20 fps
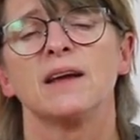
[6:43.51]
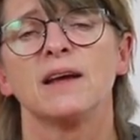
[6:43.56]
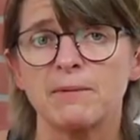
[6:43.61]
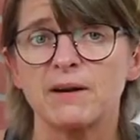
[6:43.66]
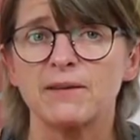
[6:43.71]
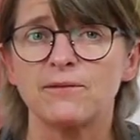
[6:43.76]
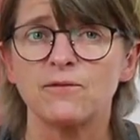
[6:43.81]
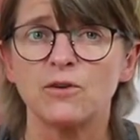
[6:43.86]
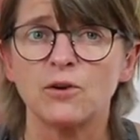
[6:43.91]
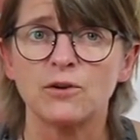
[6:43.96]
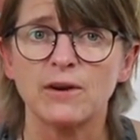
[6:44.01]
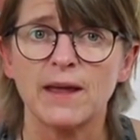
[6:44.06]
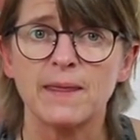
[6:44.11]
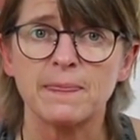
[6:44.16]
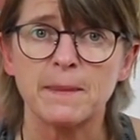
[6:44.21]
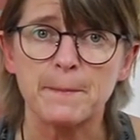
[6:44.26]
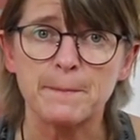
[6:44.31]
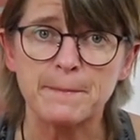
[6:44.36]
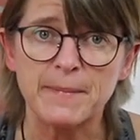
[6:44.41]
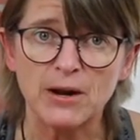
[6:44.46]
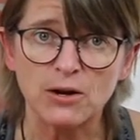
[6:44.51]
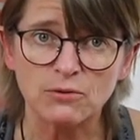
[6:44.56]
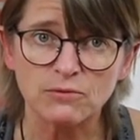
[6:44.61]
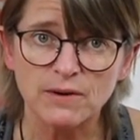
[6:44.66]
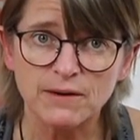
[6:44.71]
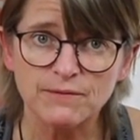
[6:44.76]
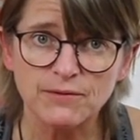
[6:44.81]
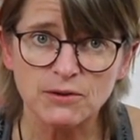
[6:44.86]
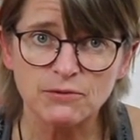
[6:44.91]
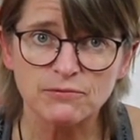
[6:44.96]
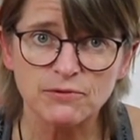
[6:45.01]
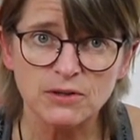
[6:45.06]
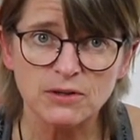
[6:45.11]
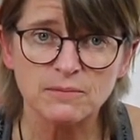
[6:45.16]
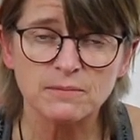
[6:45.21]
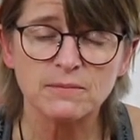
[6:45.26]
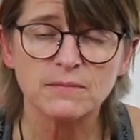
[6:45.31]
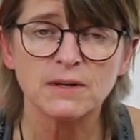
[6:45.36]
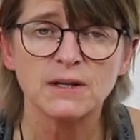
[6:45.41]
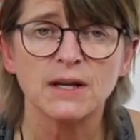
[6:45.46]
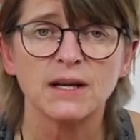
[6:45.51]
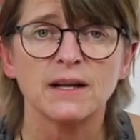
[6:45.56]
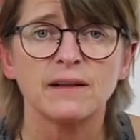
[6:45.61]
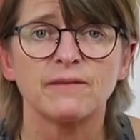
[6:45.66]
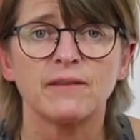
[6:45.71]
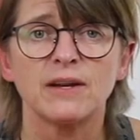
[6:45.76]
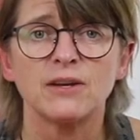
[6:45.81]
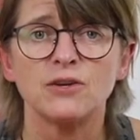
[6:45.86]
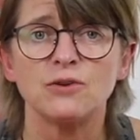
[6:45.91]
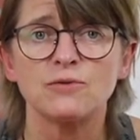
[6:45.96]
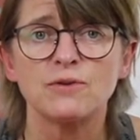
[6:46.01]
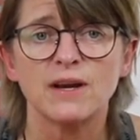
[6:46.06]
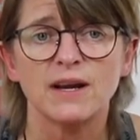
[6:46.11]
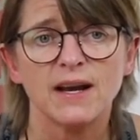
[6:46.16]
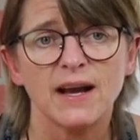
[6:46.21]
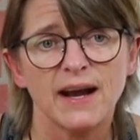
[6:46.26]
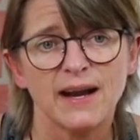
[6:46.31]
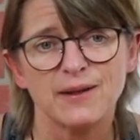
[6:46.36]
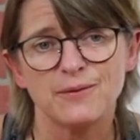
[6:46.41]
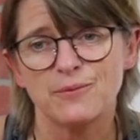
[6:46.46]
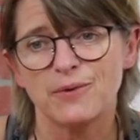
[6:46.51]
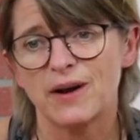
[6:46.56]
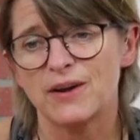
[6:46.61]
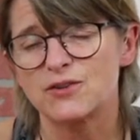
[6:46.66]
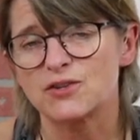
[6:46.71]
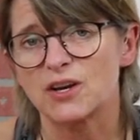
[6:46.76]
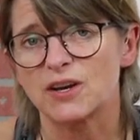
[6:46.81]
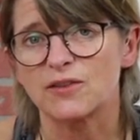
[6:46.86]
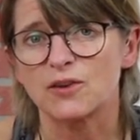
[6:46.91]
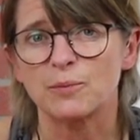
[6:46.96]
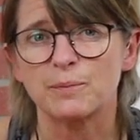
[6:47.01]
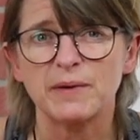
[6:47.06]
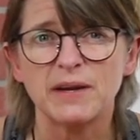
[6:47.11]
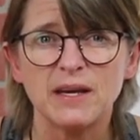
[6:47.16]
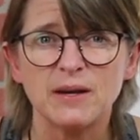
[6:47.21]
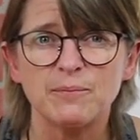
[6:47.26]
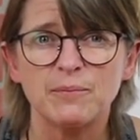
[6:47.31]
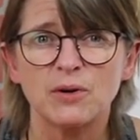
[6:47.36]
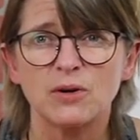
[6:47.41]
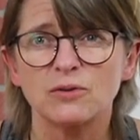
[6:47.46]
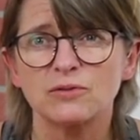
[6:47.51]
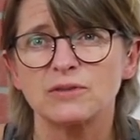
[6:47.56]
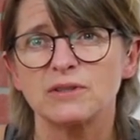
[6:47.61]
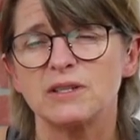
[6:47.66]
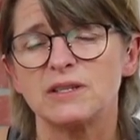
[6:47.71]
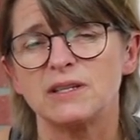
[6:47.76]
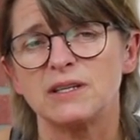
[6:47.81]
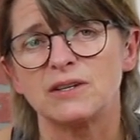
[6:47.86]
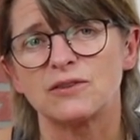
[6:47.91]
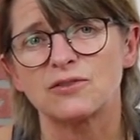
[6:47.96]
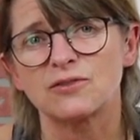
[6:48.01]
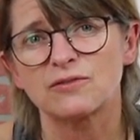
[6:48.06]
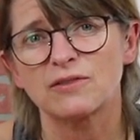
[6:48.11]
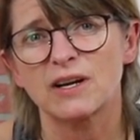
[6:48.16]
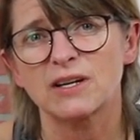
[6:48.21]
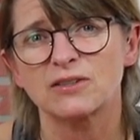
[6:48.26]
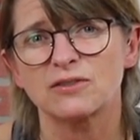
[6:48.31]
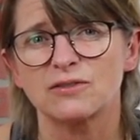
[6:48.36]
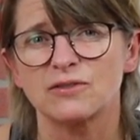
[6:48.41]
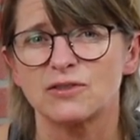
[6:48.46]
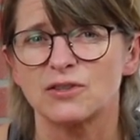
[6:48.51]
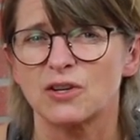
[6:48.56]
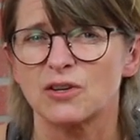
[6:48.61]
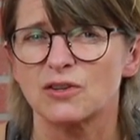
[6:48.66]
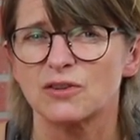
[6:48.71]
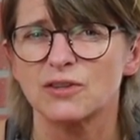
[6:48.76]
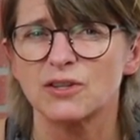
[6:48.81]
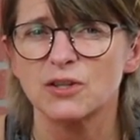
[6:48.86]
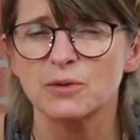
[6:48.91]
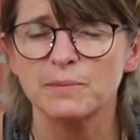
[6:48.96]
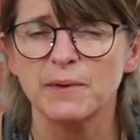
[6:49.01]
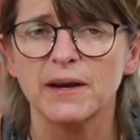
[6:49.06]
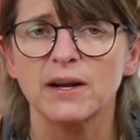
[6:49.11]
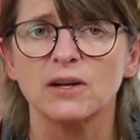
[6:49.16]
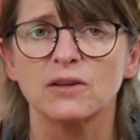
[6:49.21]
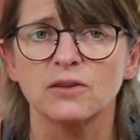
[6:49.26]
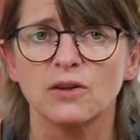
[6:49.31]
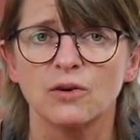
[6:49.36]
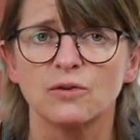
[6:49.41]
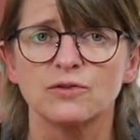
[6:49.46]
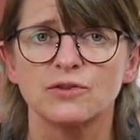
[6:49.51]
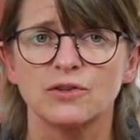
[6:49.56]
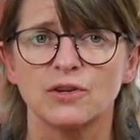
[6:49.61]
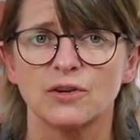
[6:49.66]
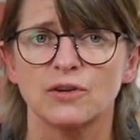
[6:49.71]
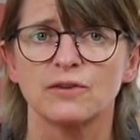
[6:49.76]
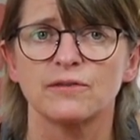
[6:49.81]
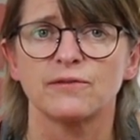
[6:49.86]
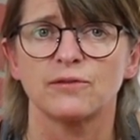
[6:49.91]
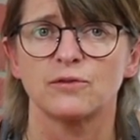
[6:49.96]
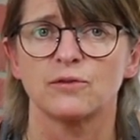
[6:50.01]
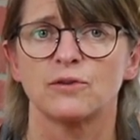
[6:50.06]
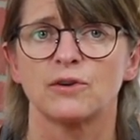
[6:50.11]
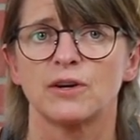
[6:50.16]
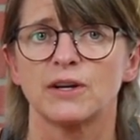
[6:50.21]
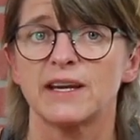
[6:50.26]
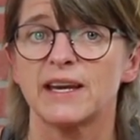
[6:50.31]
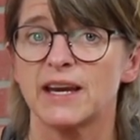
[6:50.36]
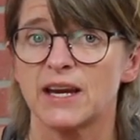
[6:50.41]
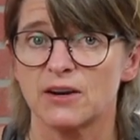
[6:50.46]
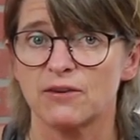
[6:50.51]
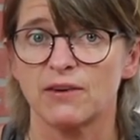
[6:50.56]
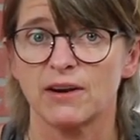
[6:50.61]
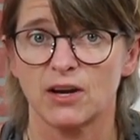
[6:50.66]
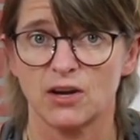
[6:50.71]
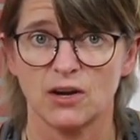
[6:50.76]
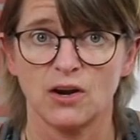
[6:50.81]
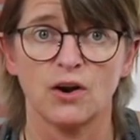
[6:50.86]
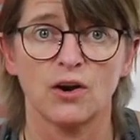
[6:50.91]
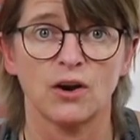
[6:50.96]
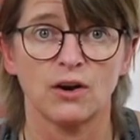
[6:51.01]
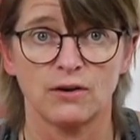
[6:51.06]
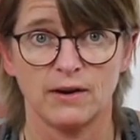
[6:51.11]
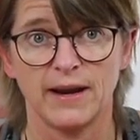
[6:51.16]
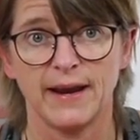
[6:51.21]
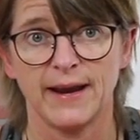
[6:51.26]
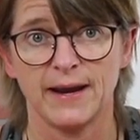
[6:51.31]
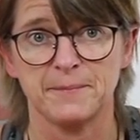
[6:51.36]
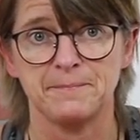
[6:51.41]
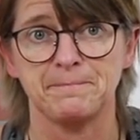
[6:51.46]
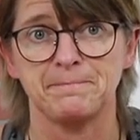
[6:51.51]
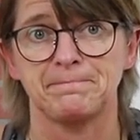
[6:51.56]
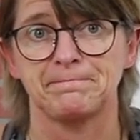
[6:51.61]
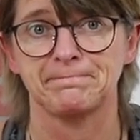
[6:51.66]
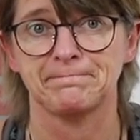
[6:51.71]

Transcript: But if you're in the middle of the room, then you can kind of watch other people, see the instructor, and you're a little bit closer for hearing her and him.